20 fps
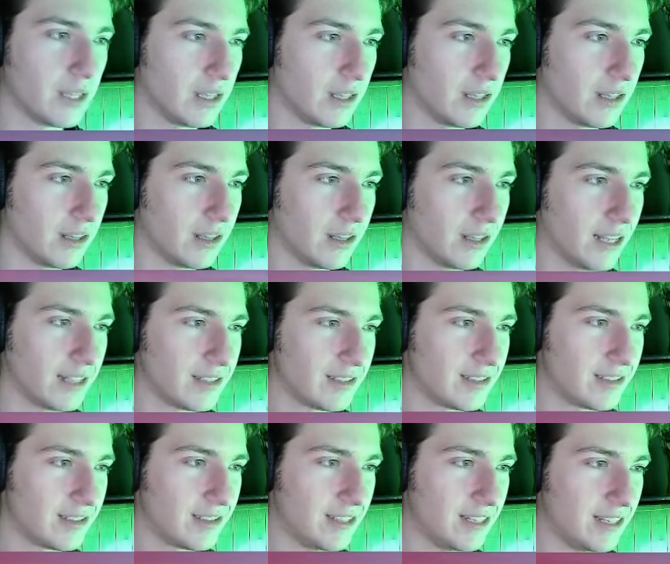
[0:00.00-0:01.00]
Let's
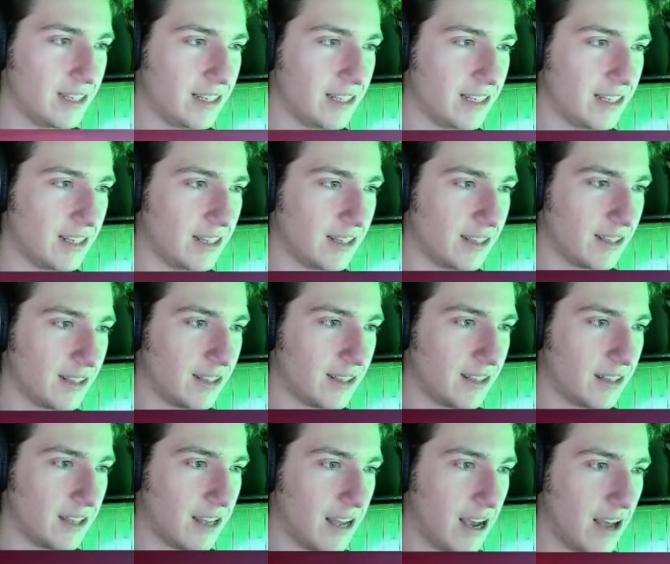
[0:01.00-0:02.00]
see
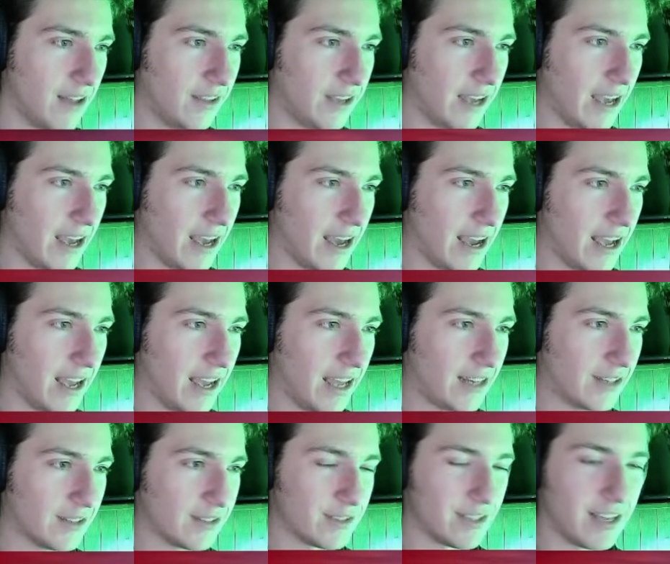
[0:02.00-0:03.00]
how the AI
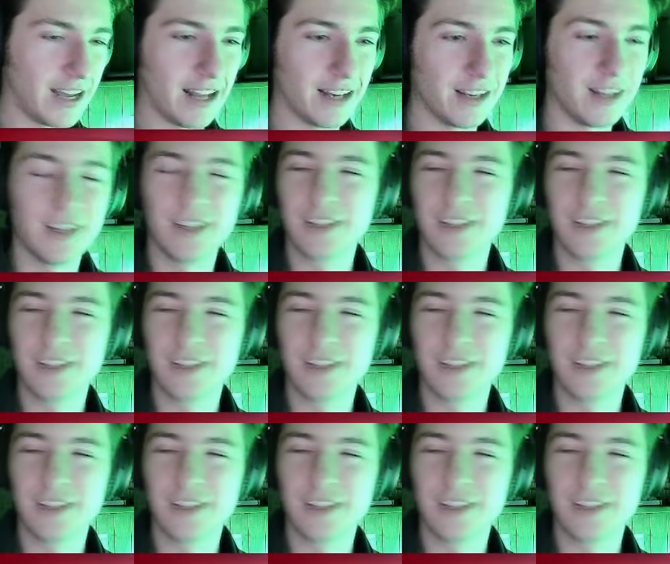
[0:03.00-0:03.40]
handles that.